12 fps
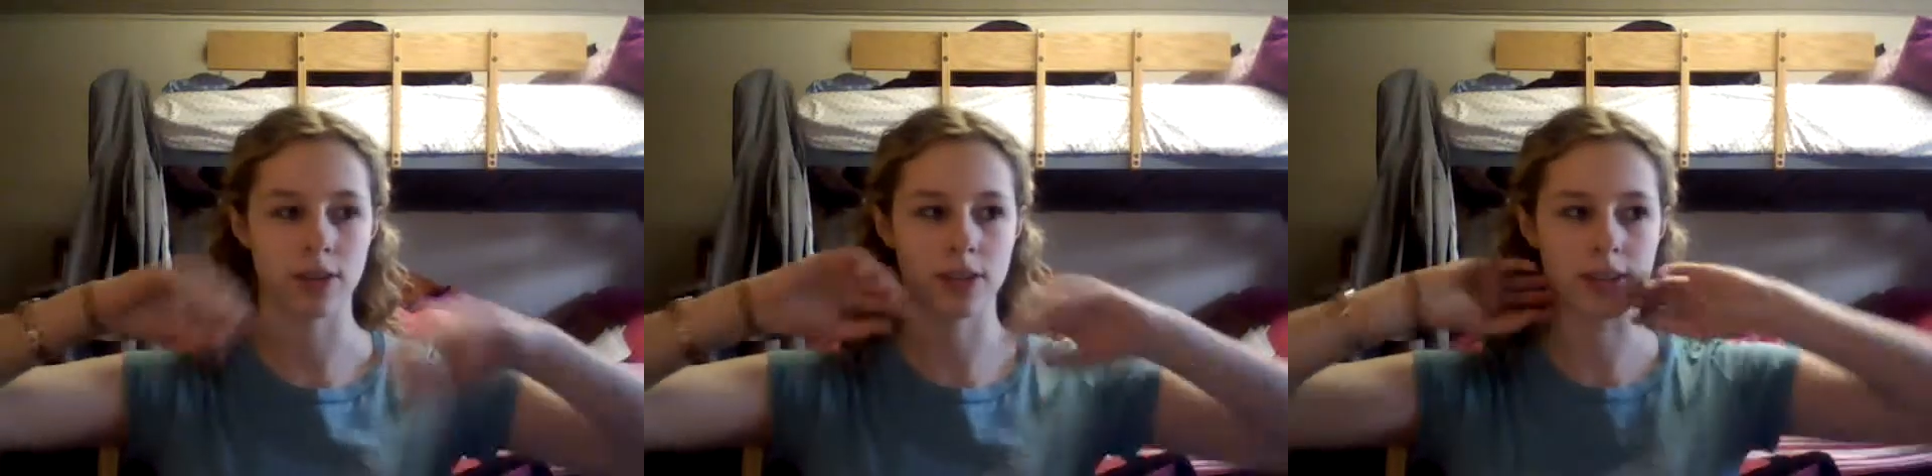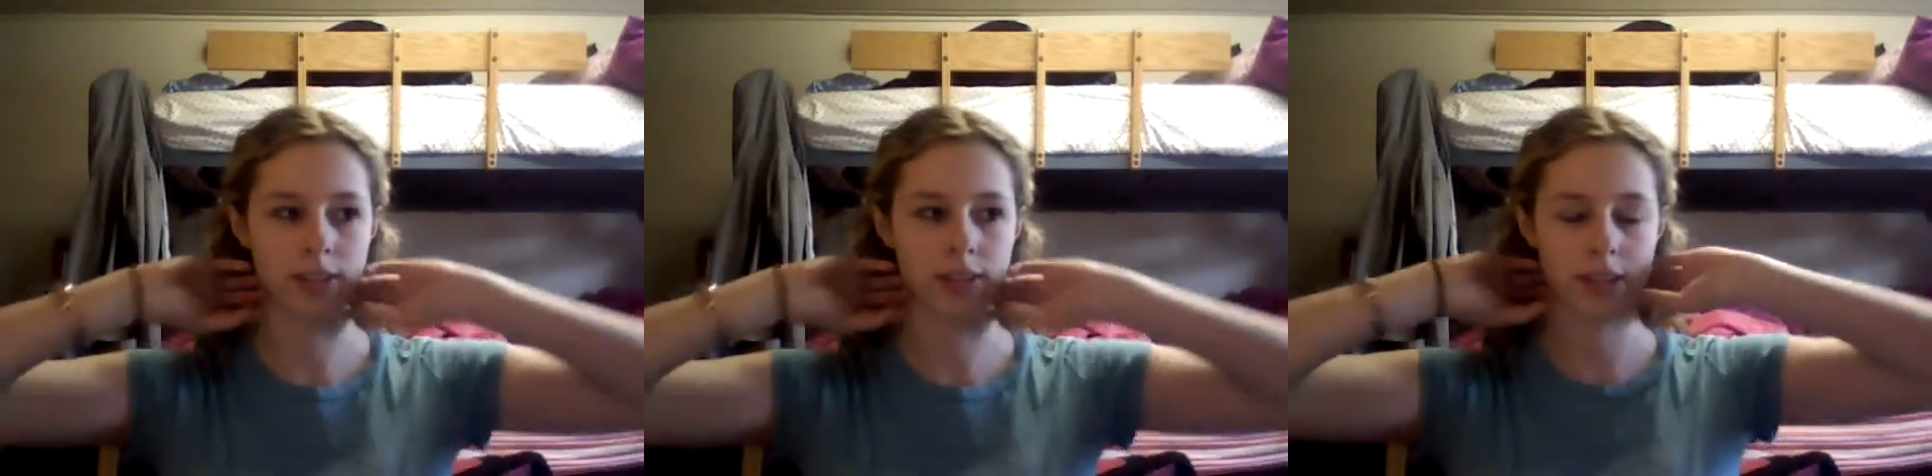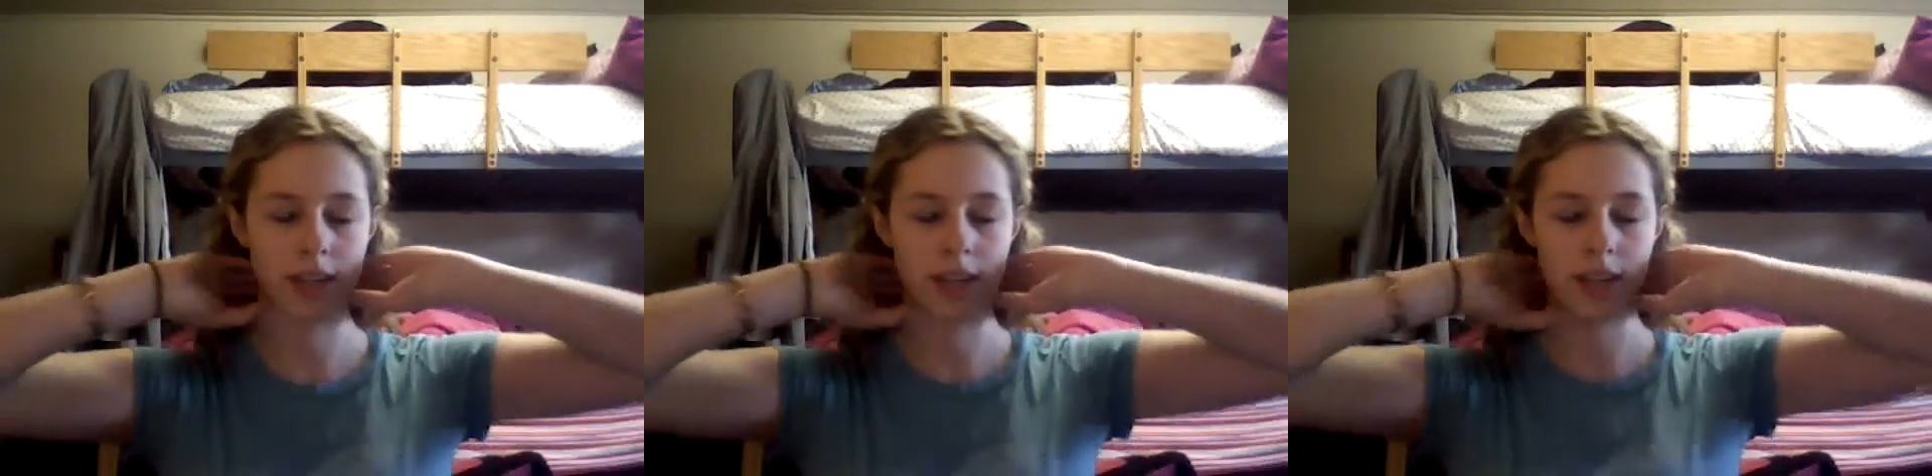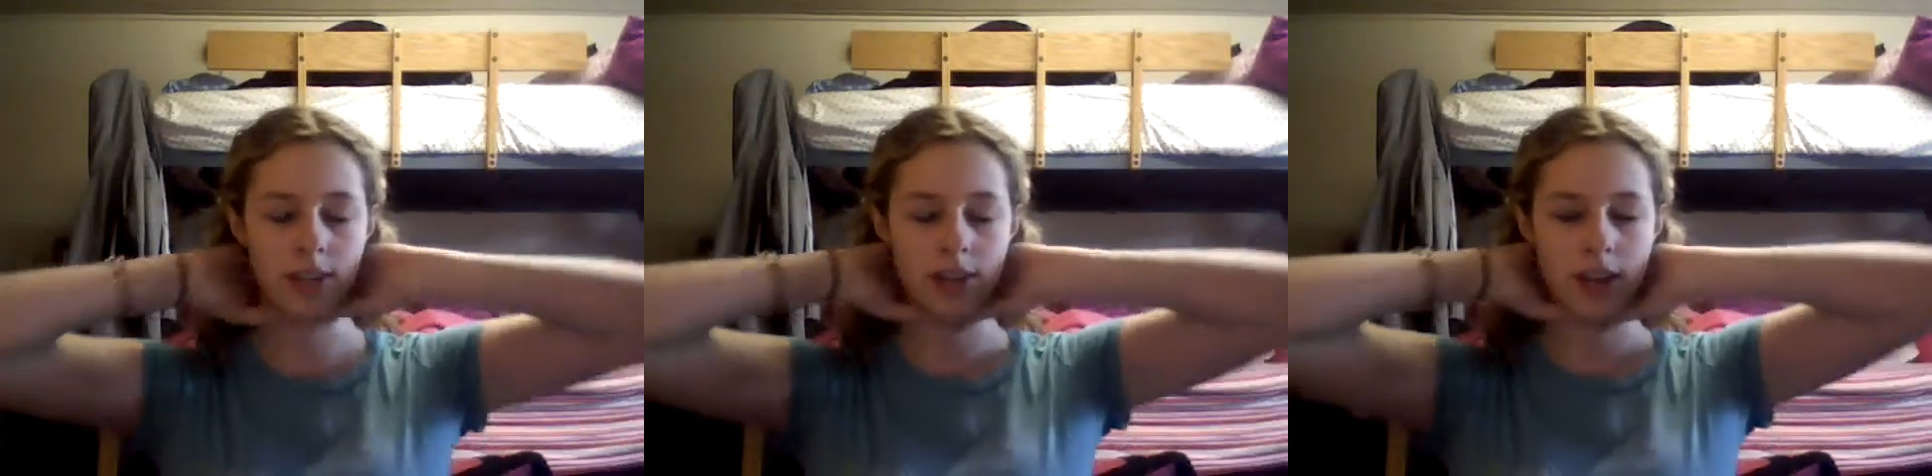or the
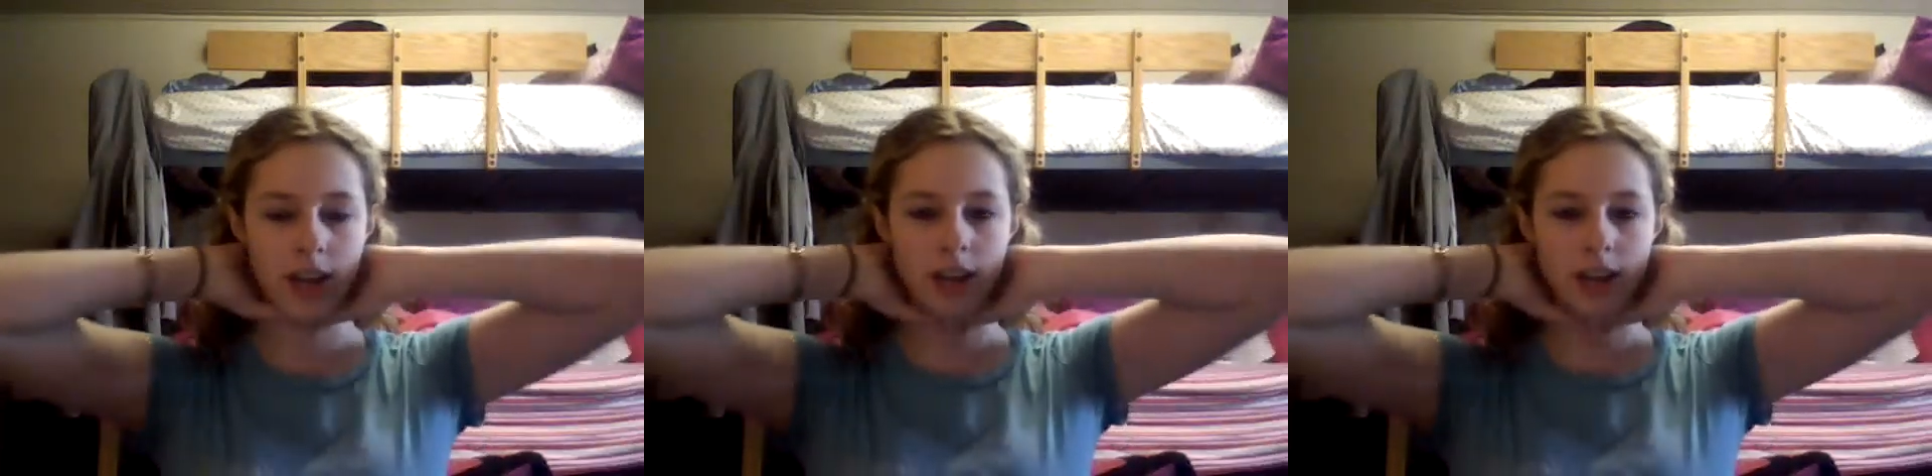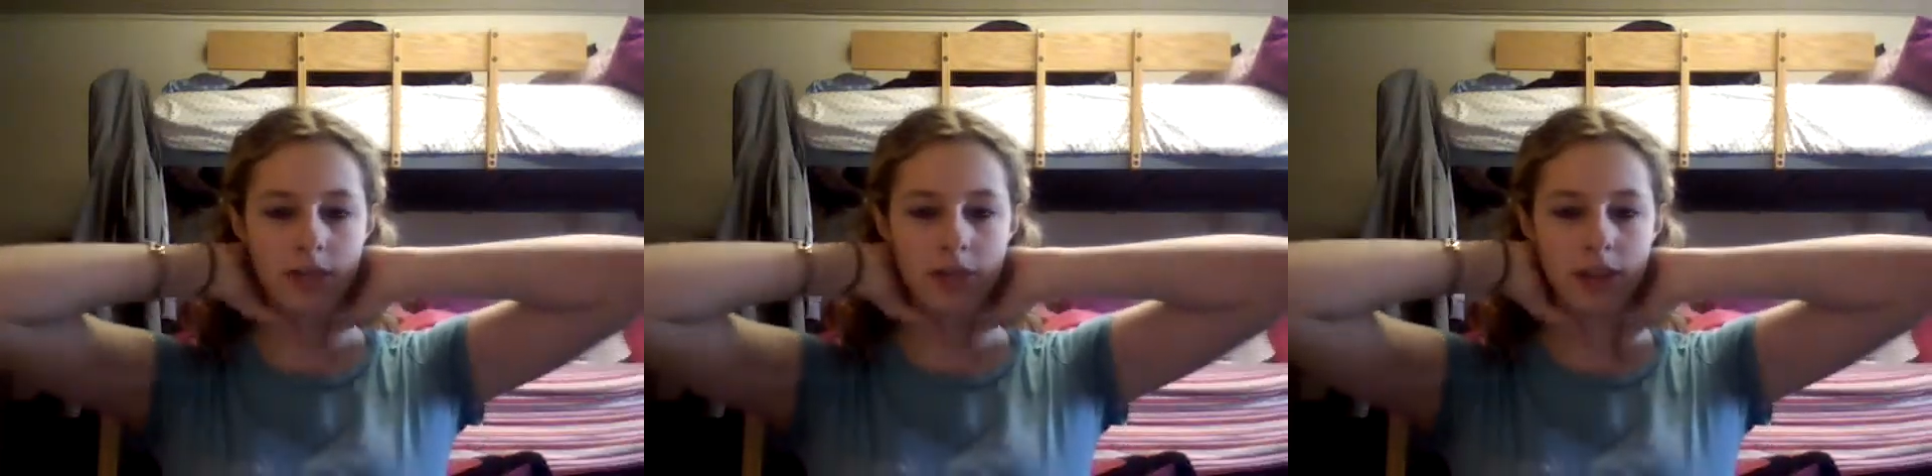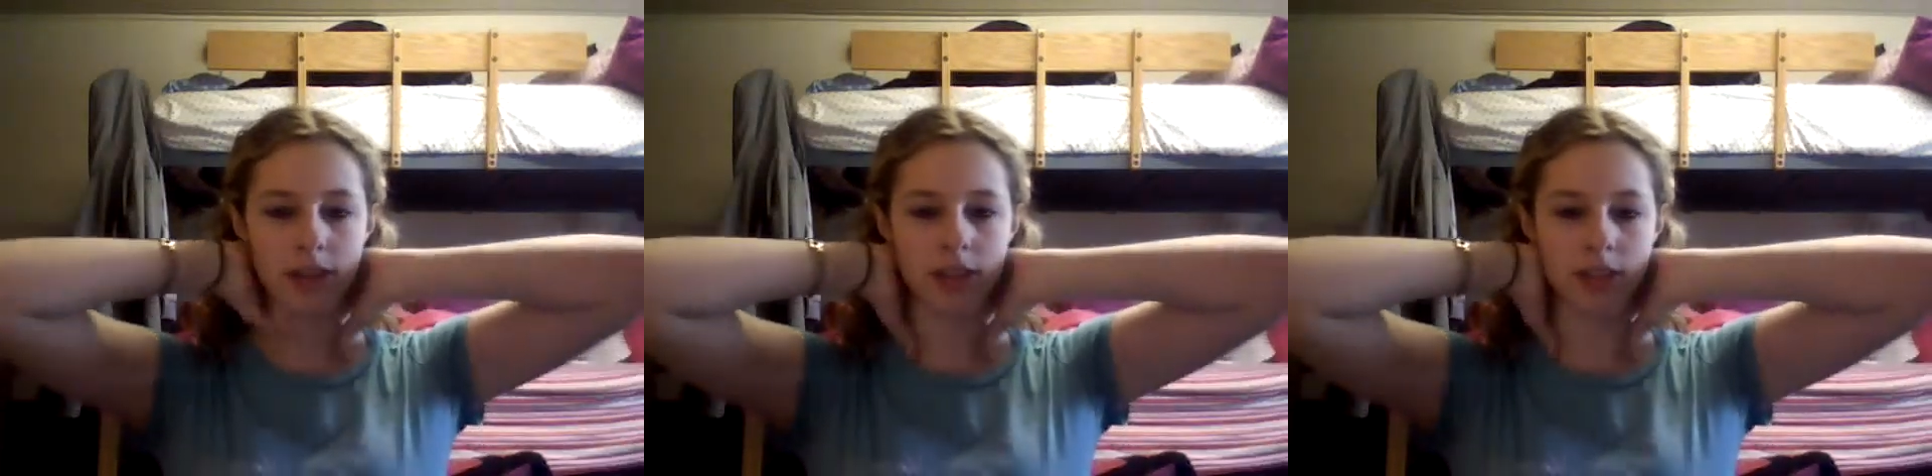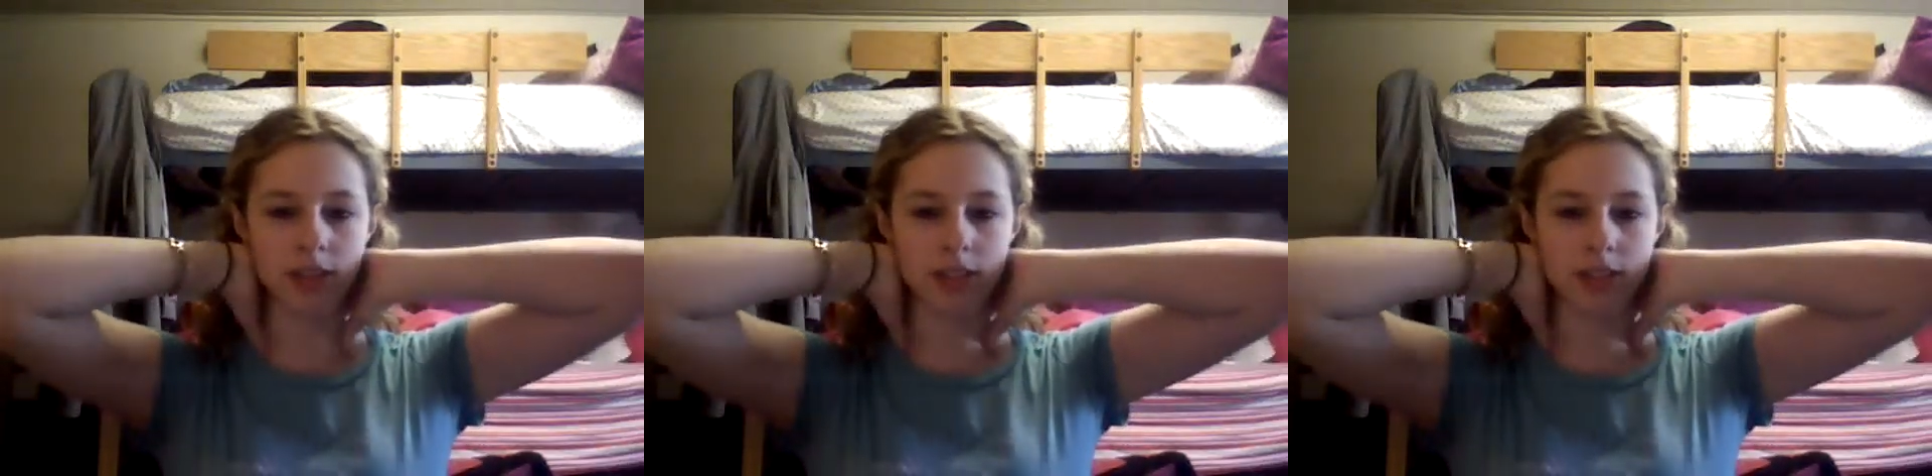stage, and with the
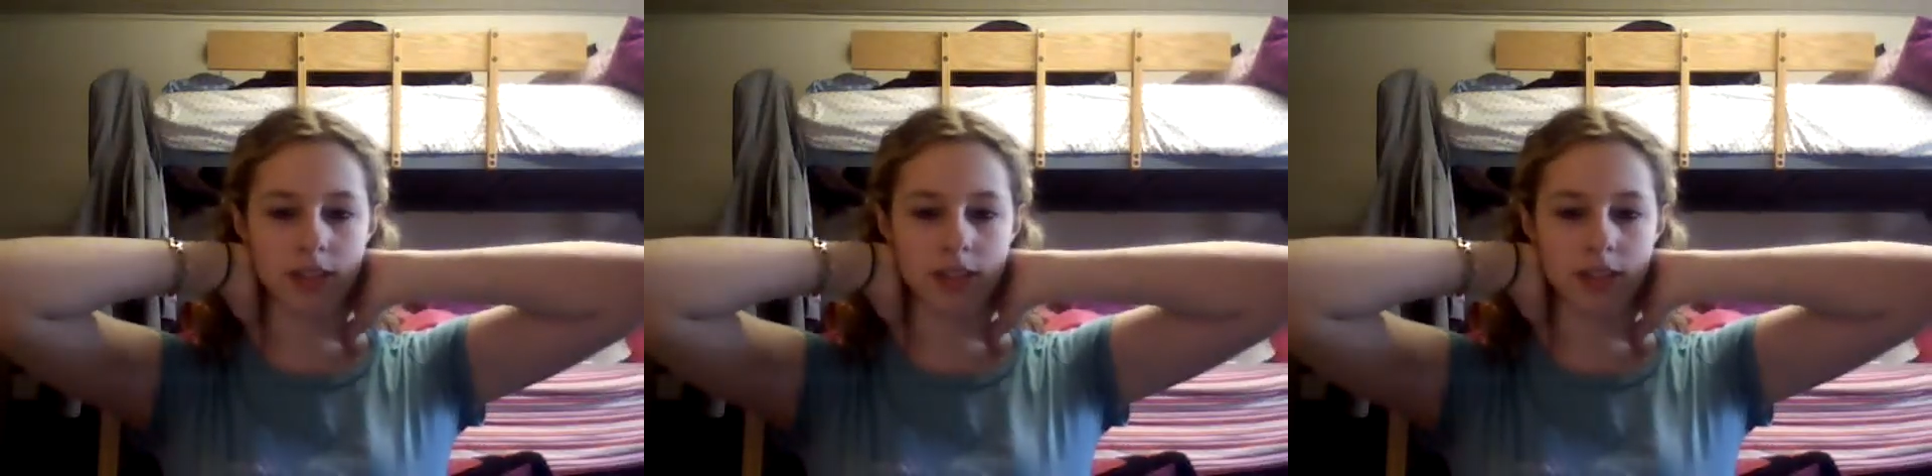sheets,